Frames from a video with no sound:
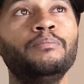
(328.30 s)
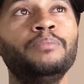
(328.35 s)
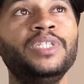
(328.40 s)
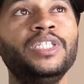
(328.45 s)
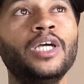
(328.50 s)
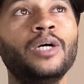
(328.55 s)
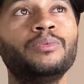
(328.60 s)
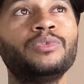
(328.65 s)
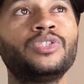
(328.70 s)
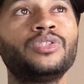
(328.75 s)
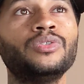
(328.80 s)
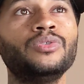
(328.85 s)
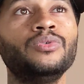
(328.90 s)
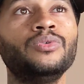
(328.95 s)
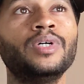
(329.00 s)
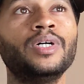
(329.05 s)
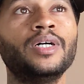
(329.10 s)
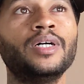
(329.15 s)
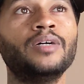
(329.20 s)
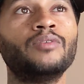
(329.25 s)
be able
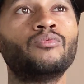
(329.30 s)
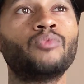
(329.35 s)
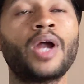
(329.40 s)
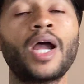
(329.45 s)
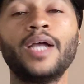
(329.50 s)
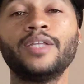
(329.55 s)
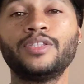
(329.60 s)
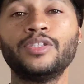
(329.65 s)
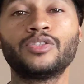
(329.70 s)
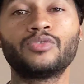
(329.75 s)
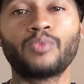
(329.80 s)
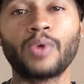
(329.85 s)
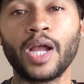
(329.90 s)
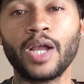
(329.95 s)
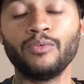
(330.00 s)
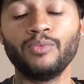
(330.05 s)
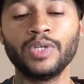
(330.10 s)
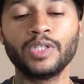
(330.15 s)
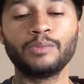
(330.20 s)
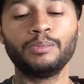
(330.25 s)
to ride this
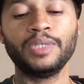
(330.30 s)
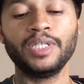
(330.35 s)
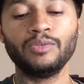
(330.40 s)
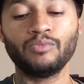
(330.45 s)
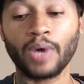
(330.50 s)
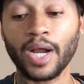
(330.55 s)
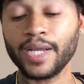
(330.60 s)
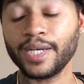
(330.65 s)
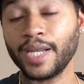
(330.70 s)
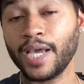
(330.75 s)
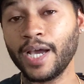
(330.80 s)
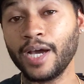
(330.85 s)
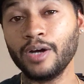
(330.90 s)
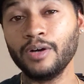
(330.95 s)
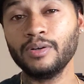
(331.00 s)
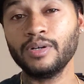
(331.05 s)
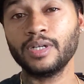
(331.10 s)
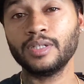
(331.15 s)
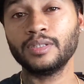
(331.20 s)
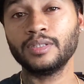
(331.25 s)
ride with me. Right
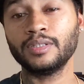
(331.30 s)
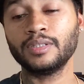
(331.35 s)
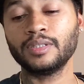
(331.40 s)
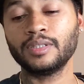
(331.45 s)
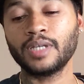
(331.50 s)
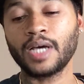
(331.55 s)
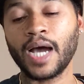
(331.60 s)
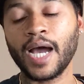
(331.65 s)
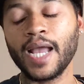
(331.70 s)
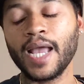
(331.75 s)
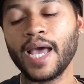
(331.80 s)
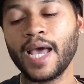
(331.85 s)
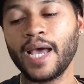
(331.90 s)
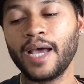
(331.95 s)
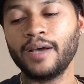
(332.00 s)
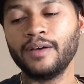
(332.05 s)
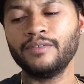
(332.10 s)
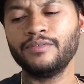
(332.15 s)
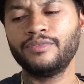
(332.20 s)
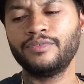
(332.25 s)
now, I
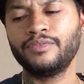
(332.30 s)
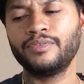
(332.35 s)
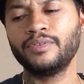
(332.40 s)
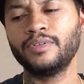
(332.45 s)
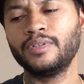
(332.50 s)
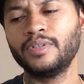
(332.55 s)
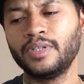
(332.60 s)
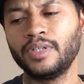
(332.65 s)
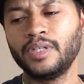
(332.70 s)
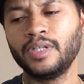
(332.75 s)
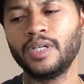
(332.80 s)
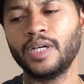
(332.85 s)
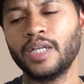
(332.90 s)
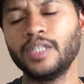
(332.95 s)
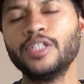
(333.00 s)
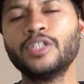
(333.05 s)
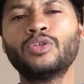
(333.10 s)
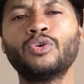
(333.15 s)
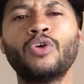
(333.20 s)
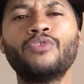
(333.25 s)
have
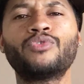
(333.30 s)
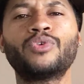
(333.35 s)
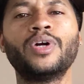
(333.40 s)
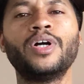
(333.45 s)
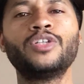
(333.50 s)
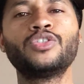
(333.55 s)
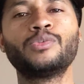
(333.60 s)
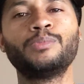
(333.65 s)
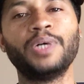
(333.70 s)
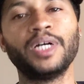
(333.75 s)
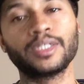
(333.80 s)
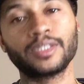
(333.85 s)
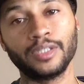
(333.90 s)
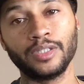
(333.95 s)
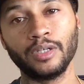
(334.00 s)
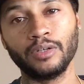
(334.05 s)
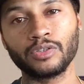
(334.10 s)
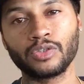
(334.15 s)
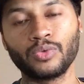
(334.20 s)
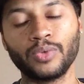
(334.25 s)
a little over 100 bucks
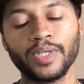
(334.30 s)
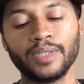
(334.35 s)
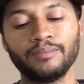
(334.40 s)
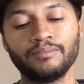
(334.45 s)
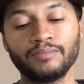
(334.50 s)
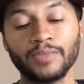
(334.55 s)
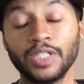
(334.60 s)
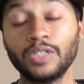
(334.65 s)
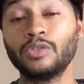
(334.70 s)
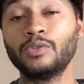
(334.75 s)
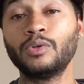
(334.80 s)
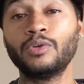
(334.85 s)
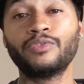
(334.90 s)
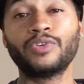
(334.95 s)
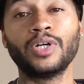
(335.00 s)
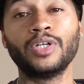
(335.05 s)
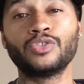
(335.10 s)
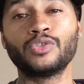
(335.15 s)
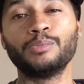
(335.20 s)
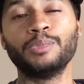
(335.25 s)
in Dogecoin. A little over
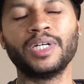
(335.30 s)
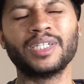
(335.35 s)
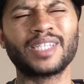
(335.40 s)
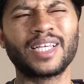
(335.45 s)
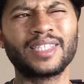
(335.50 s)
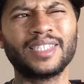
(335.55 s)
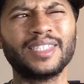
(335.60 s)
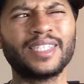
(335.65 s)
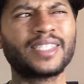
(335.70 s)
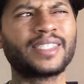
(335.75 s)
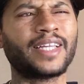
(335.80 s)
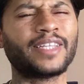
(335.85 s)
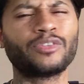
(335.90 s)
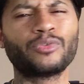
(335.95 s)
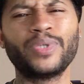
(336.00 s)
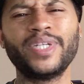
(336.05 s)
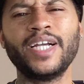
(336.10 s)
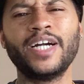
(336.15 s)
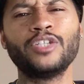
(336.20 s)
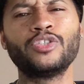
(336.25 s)
100 bucks. I think that's like
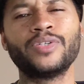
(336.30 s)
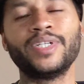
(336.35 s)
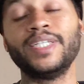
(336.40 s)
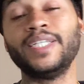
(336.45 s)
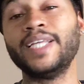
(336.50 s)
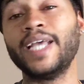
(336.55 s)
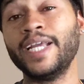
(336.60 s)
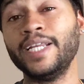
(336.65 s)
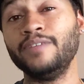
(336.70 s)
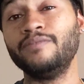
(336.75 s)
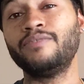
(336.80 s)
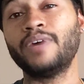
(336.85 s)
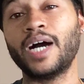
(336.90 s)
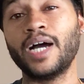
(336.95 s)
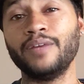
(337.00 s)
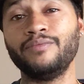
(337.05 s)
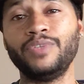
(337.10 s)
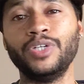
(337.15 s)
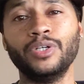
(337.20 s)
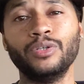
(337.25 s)

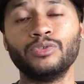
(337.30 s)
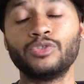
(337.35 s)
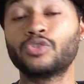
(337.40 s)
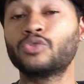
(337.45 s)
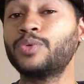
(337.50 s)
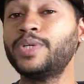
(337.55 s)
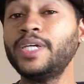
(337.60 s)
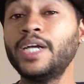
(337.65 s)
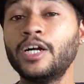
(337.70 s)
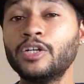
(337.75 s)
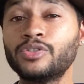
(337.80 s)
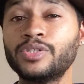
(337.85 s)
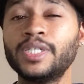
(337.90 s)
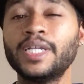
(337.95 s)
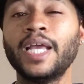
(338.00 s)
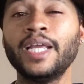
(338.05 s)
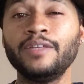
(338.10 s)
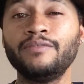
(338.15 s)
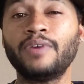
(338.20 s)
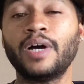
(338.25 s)
385 Doge.
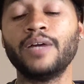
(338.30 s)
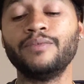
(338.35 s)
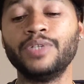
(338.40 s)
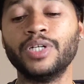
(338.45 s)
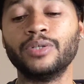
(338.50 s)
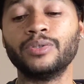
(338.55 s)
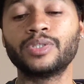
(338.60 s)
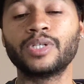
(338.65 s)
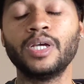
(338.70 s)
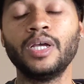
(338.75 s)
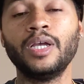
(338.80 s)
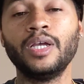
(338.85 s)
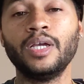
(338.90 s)
385 Doge.